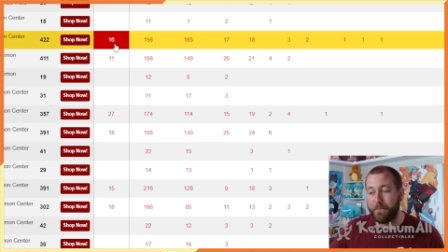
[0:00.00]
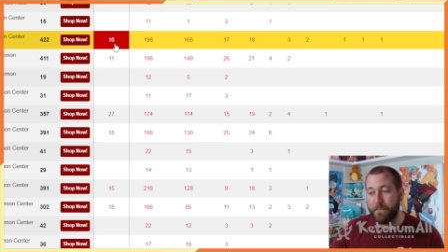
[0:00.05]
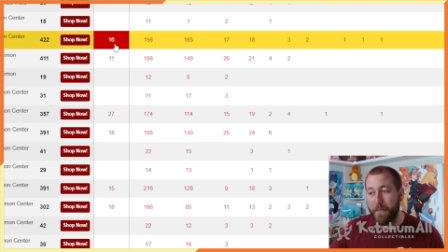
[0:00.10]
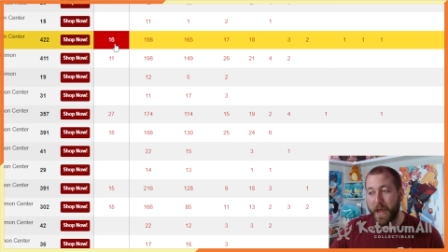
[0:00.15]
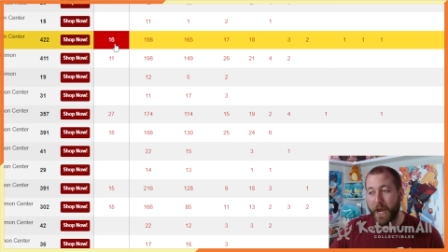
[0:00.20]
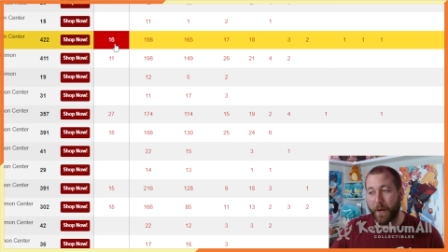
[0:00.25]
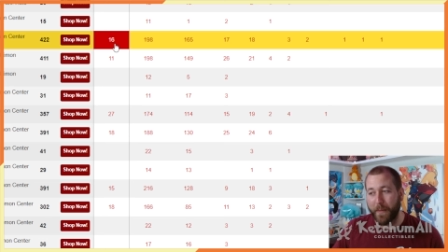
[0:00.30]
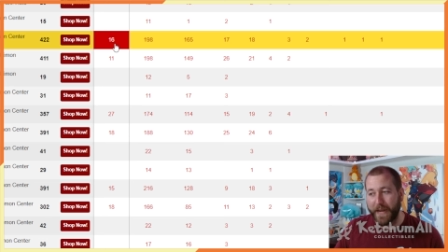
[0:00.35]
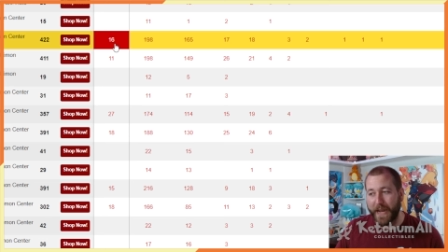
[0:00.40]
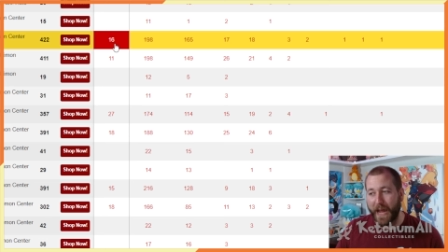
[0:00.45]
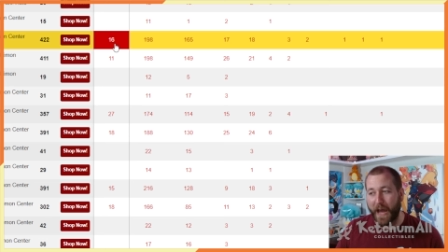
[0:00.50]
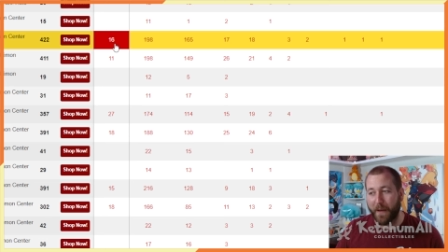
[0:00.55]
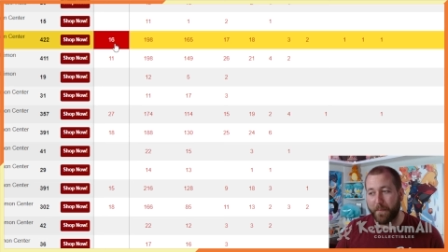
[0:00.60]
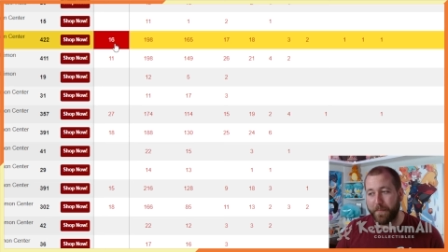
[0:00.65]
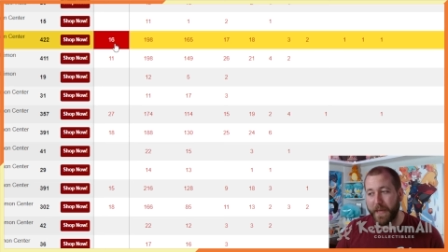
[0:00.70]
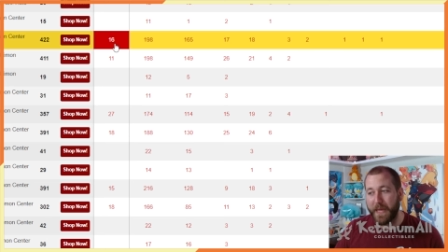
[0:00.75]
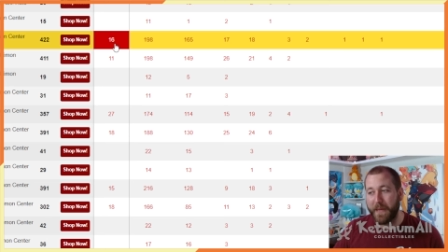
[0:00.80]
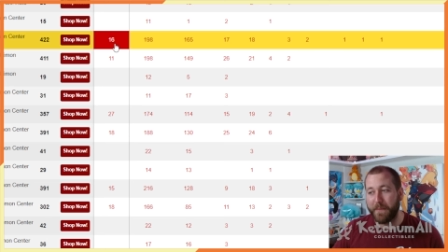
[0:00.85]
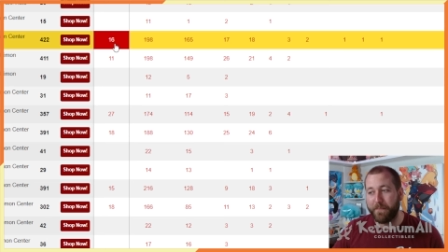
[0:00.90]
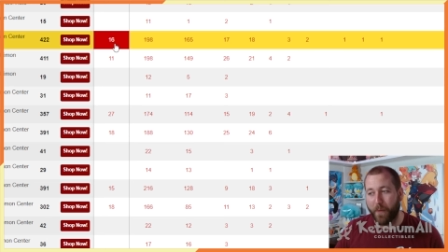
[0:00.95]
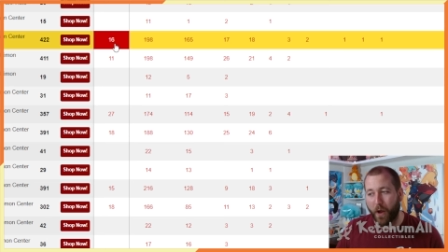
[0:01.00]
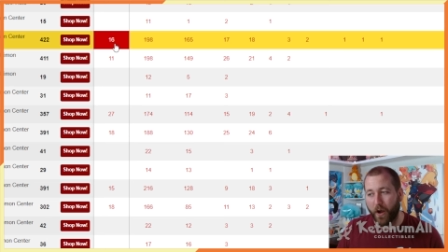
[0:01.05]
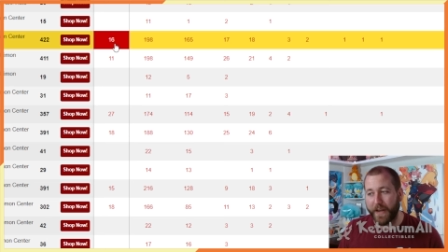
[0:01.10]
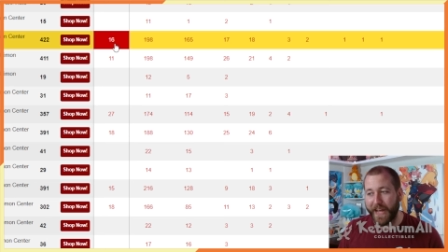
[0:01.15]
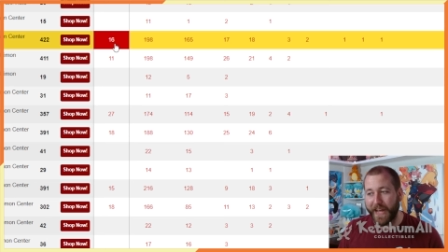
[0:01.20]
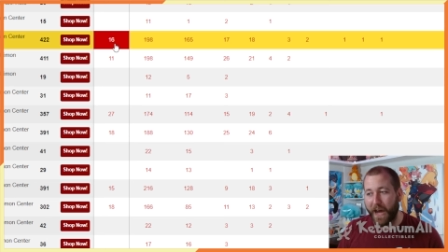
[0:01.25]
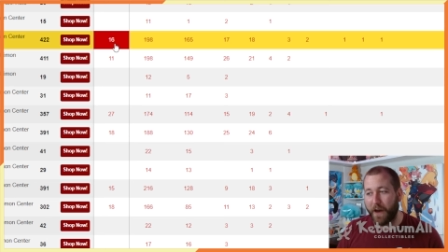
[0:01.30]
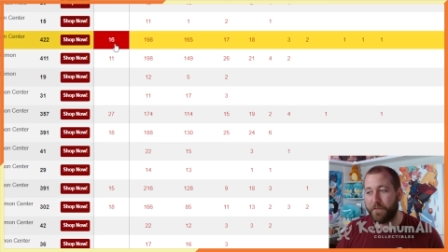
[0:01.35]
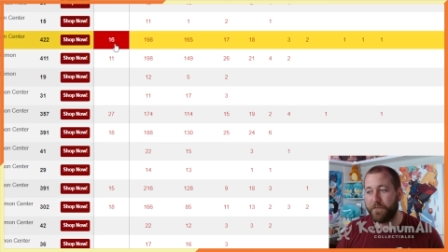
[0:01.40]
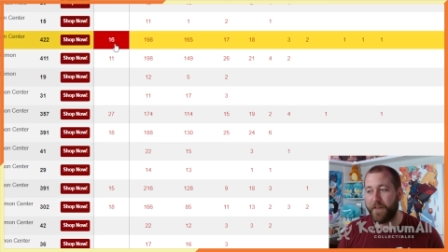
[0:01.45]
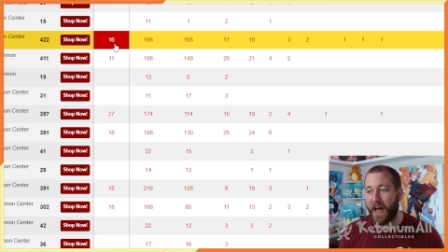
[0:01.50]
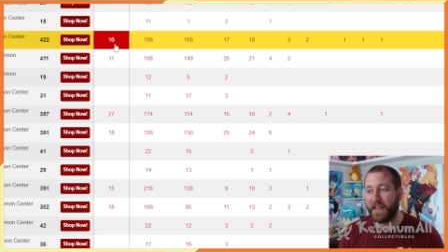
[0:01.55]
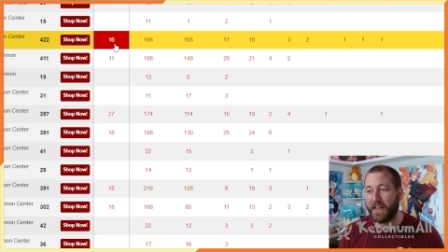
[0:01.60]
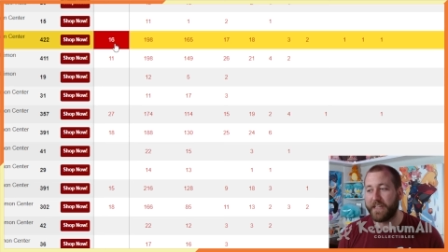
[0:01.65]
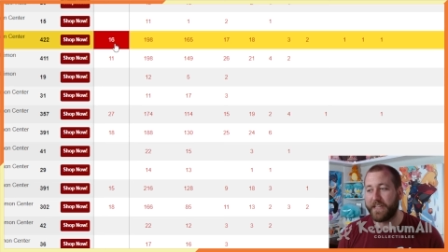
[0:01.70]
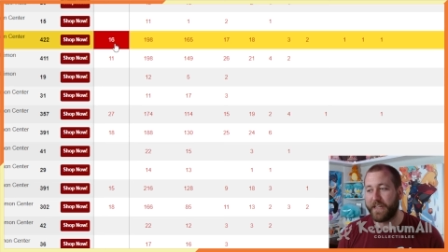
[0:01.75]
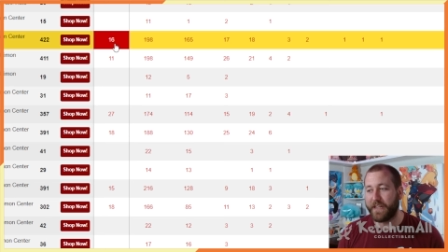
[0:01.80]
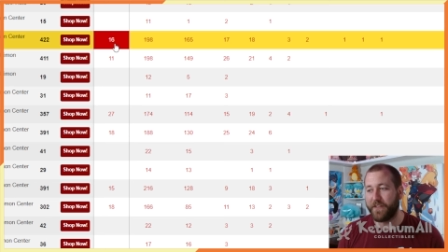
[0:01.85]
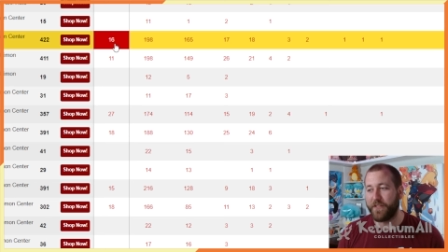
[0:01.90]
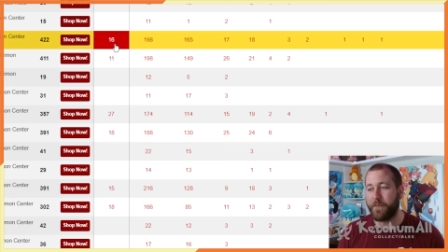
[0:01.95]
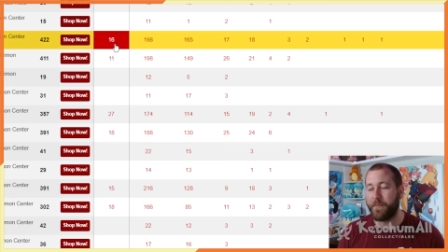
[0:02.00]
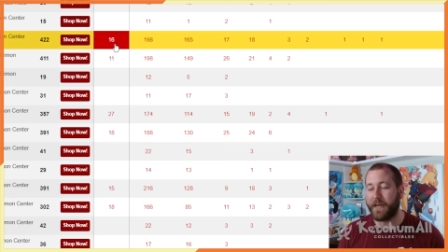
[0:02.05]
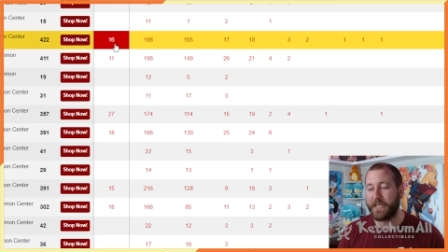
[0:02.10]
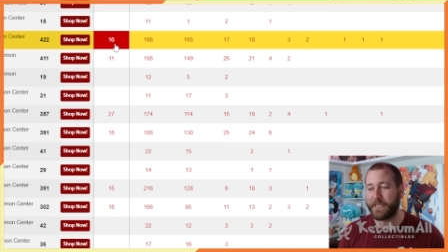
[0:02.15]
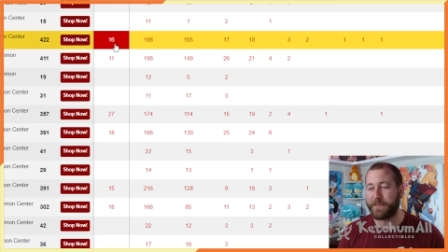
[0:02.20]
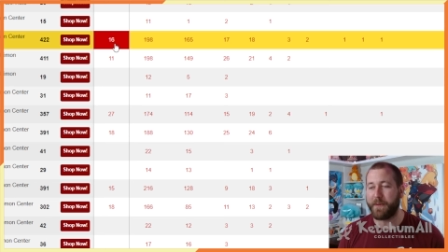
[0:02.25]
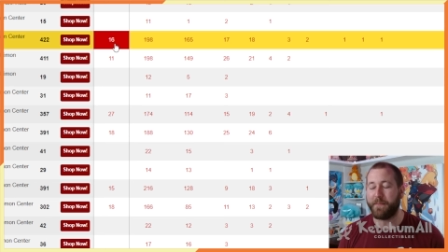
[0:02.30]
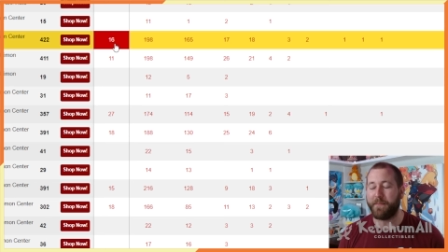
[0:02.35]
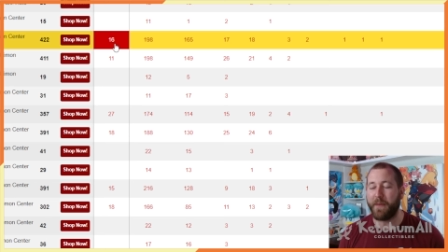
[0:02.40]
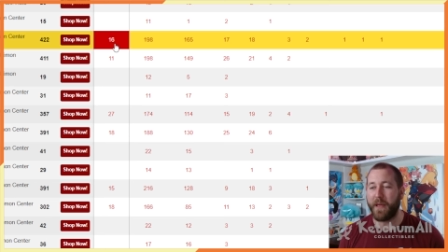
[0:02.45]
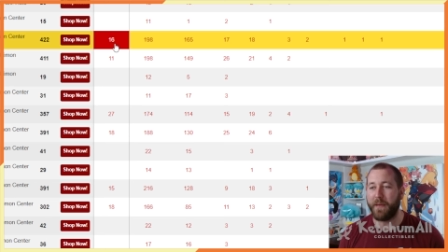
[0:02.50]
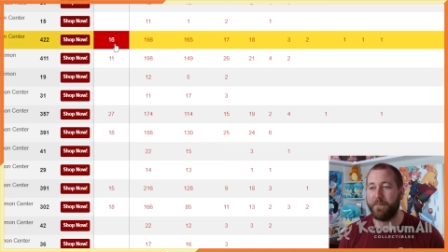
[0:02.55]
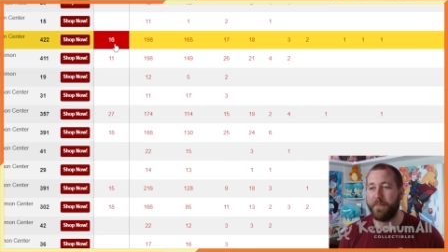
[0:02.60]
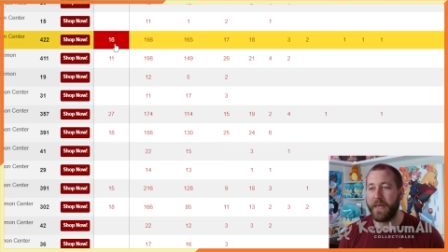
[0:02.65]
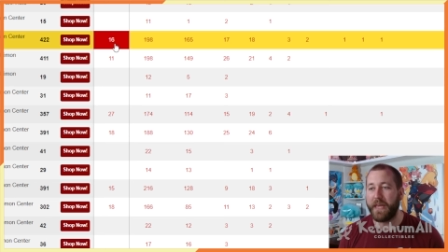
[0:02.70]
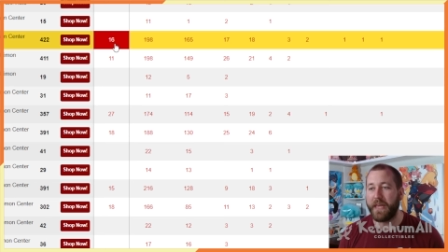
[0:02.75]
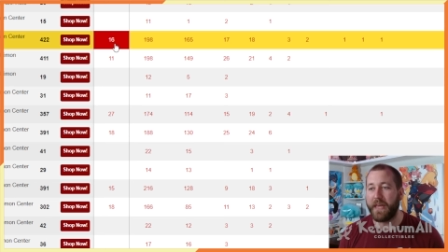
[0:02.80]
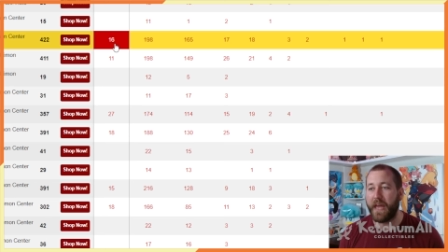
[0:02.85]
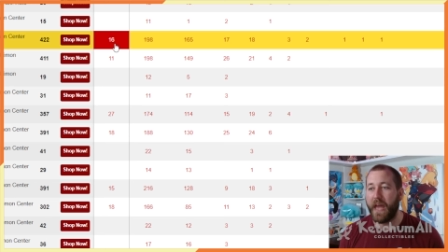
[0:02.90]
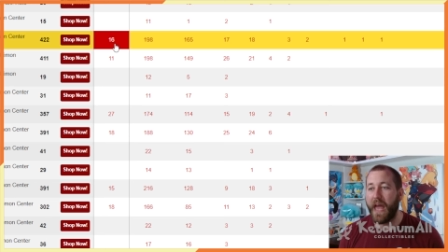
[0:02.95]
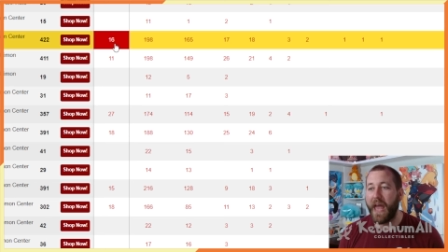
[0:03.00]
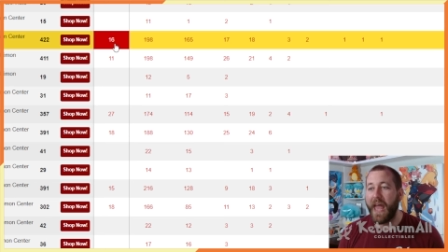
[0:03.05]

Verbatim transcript: may or may not be, barring how valid the measurement might be.